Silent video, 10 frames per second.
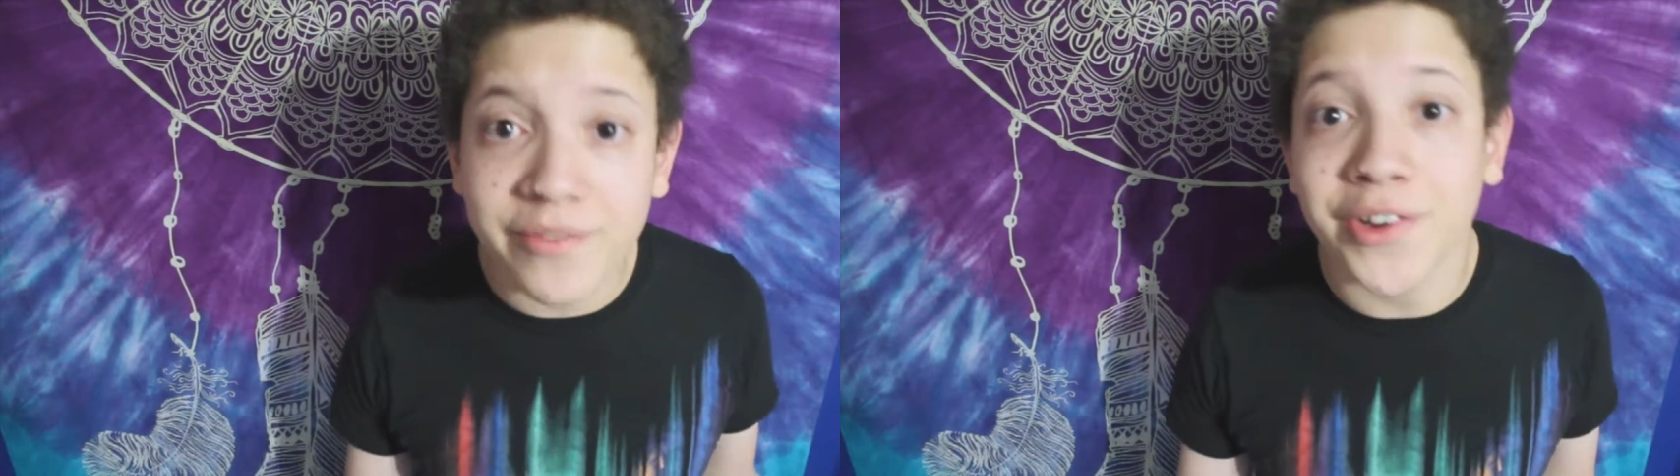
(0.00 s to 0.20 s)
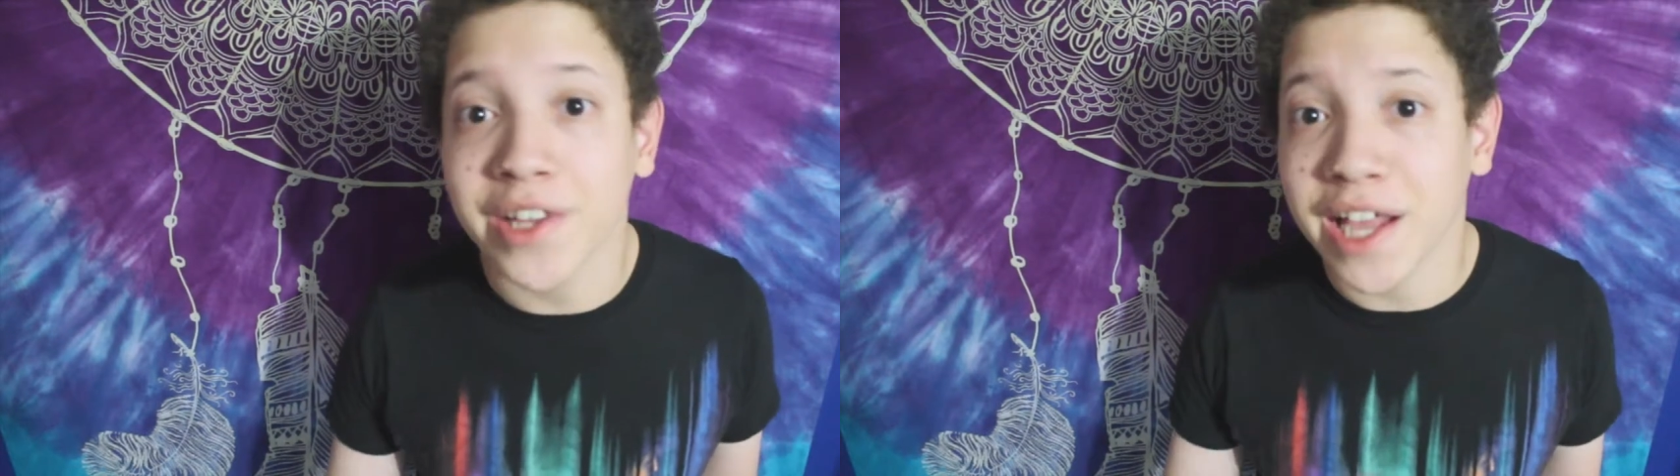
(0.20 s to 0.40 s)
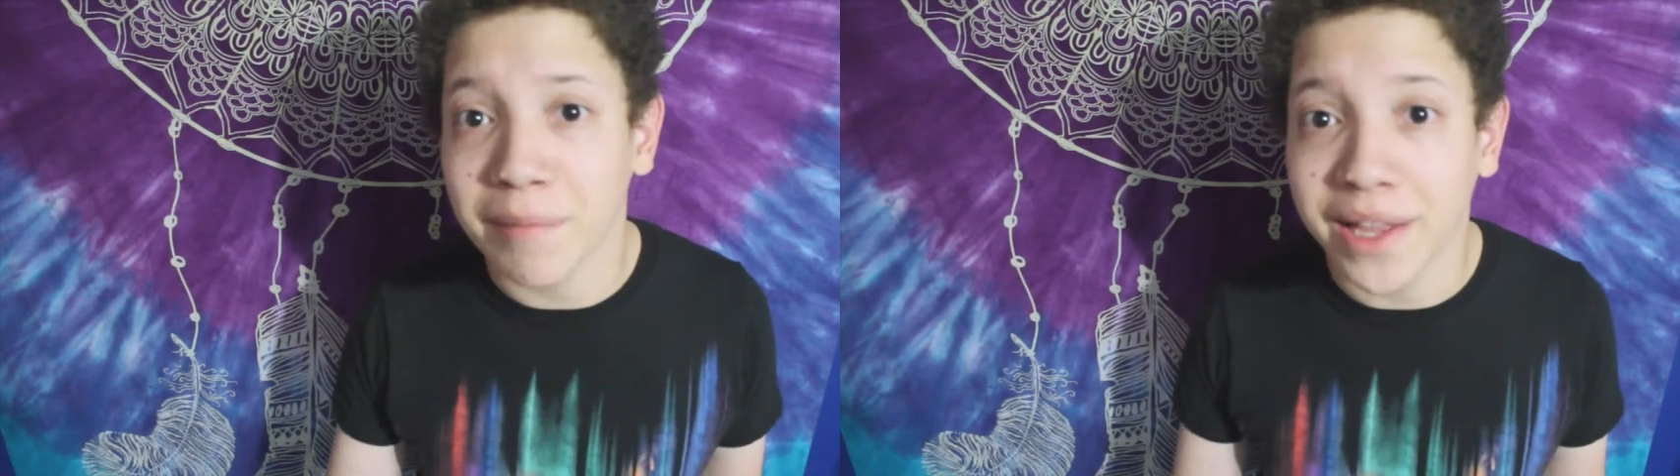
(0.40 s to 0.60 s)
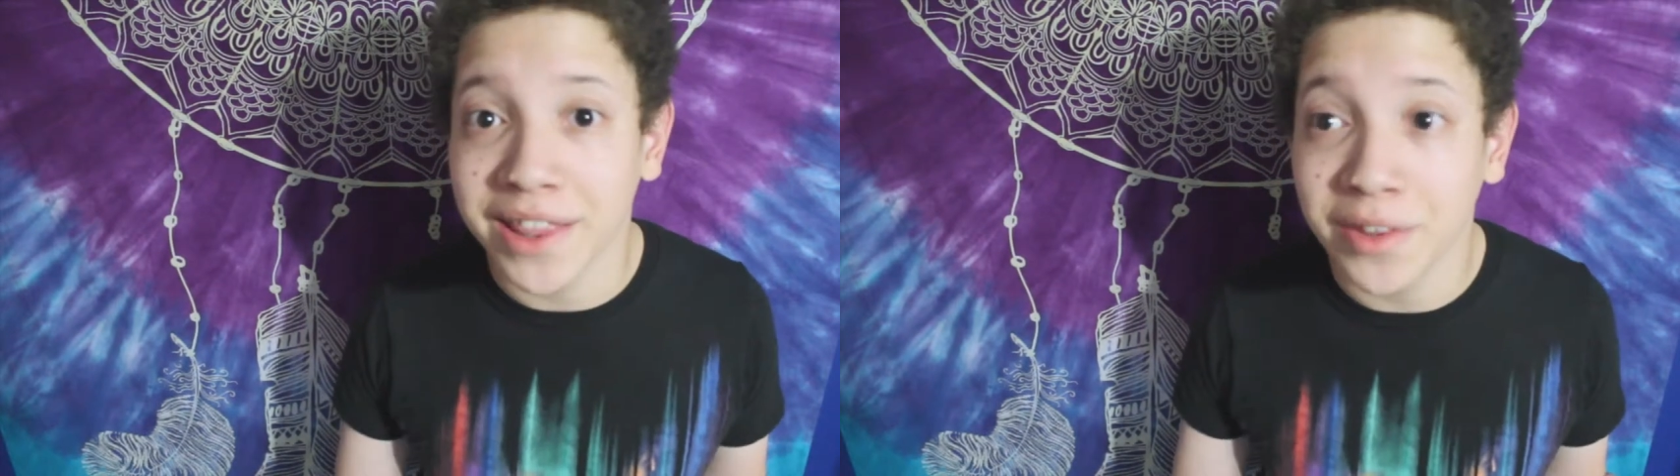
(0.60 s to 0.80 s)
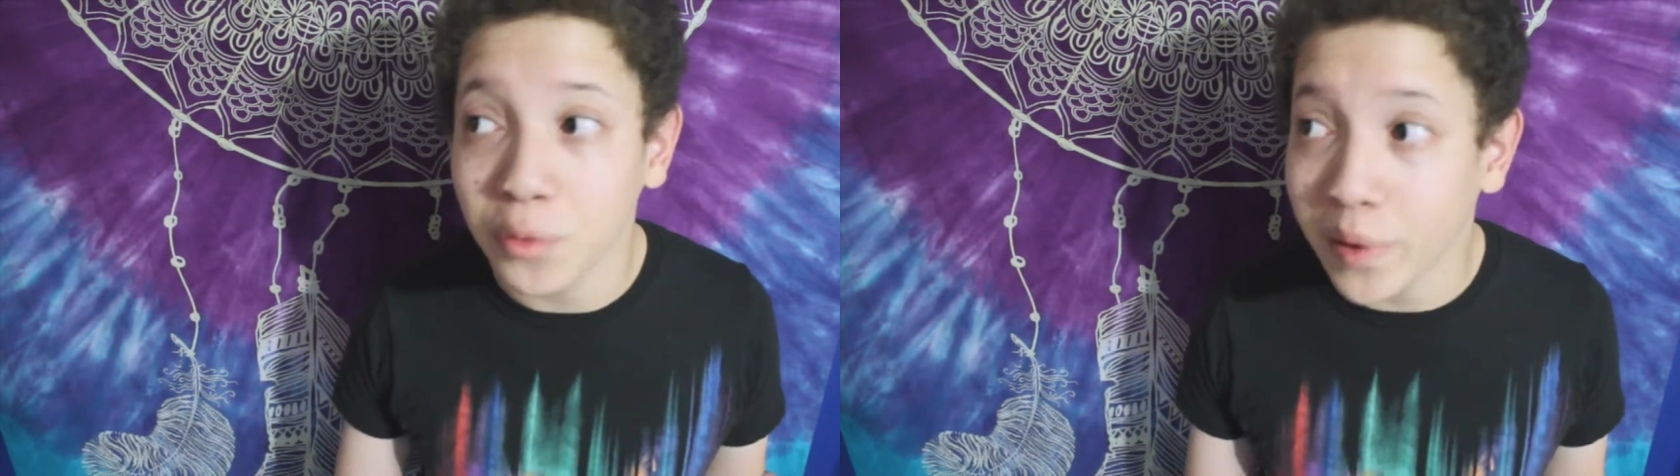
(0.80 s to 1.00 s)
it feels like I'm
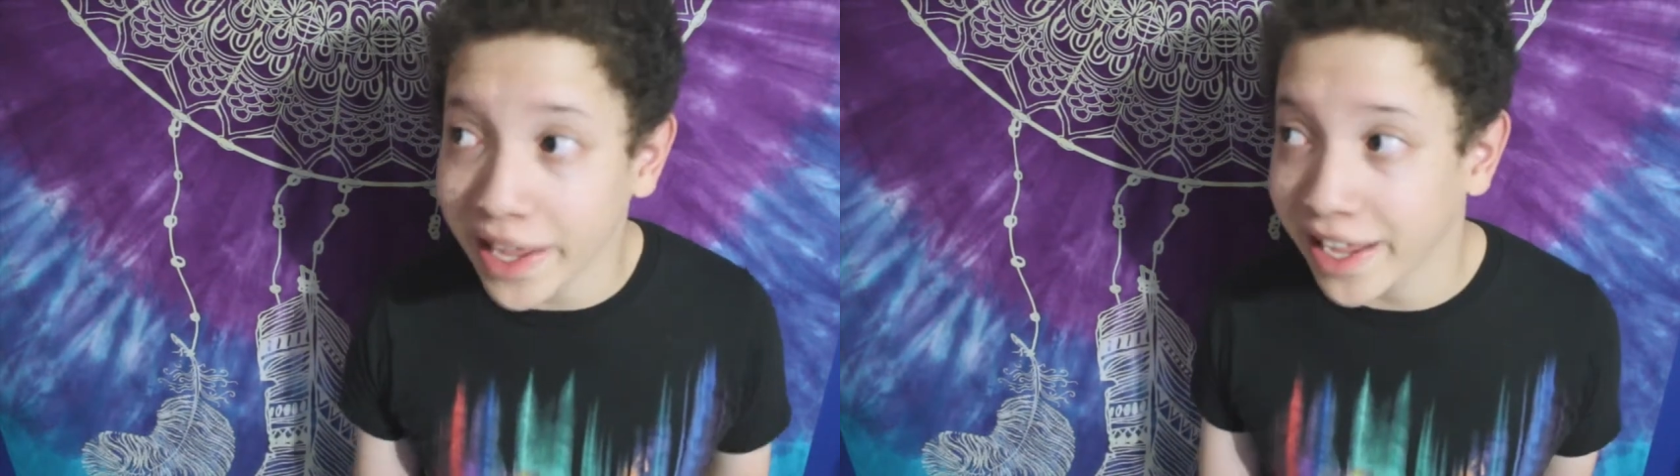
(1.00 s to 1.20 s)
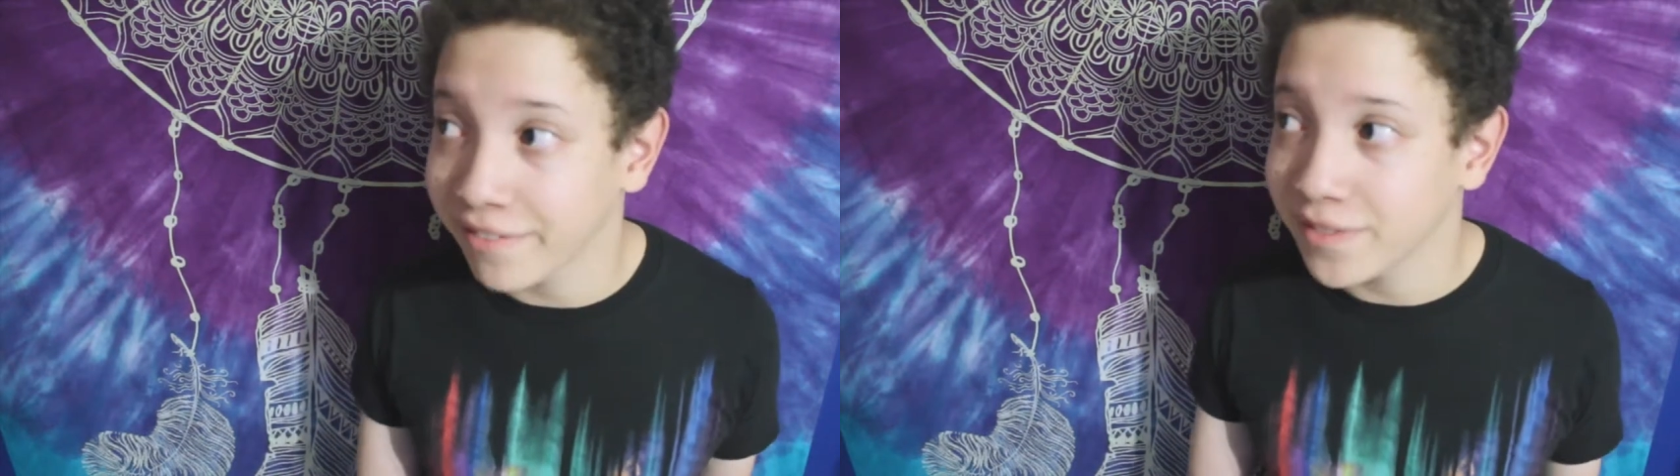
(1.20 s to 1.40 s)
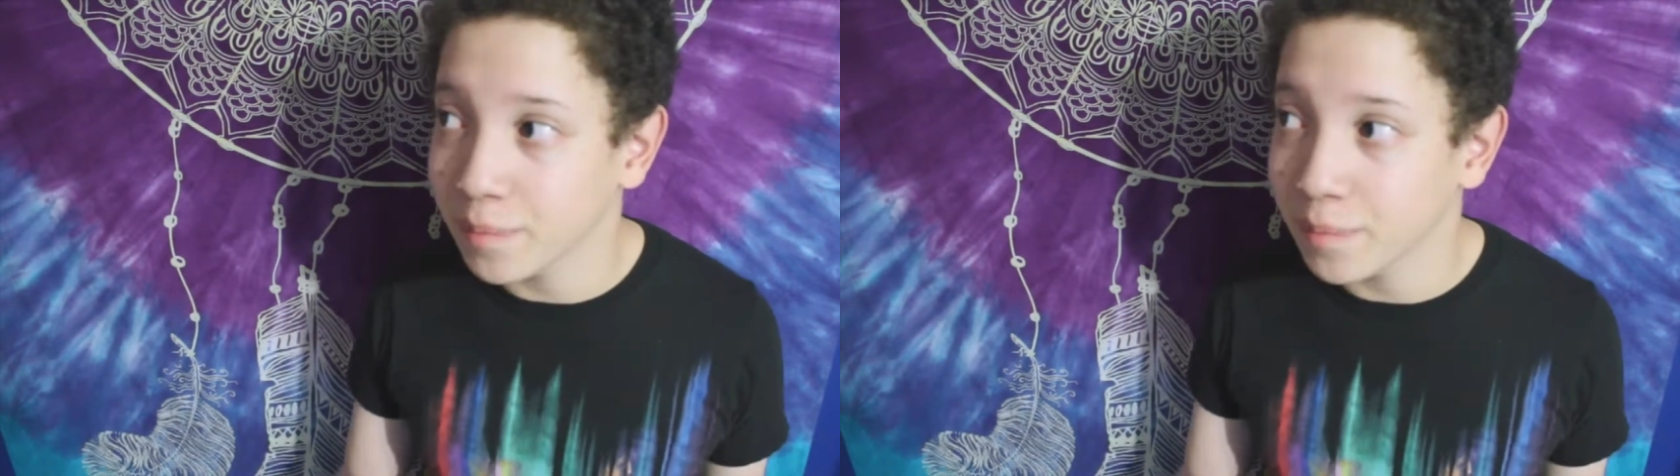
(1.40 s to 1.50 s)
in the way of